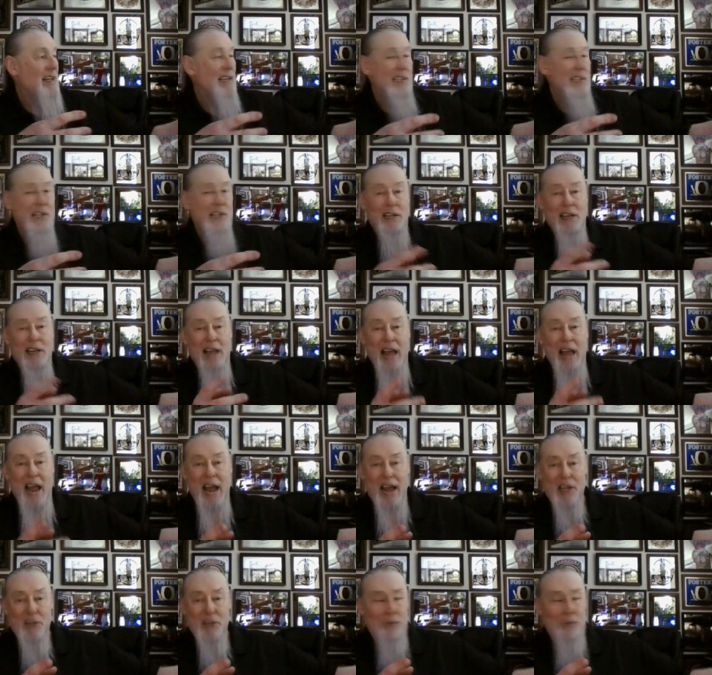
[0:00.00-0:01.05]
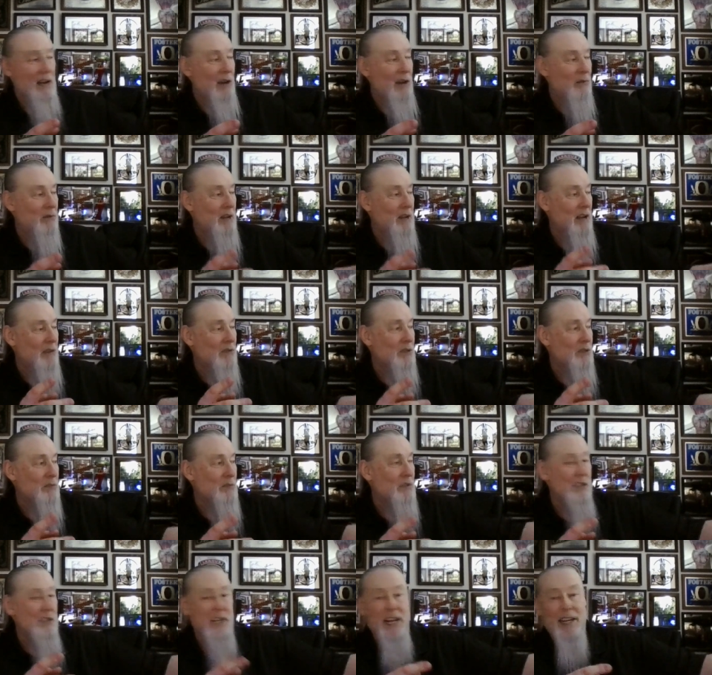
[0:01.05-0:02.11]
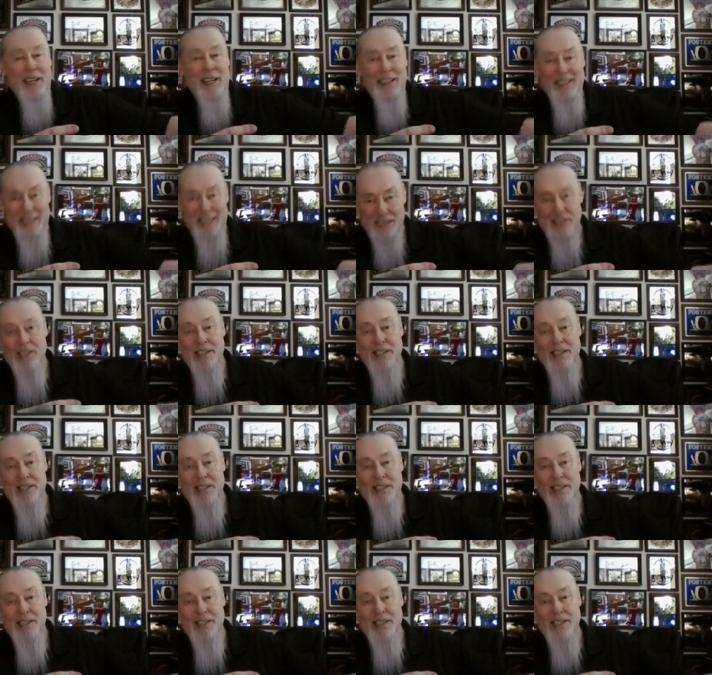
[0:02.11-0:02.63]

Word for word: And I said last, but I, I was mistaken.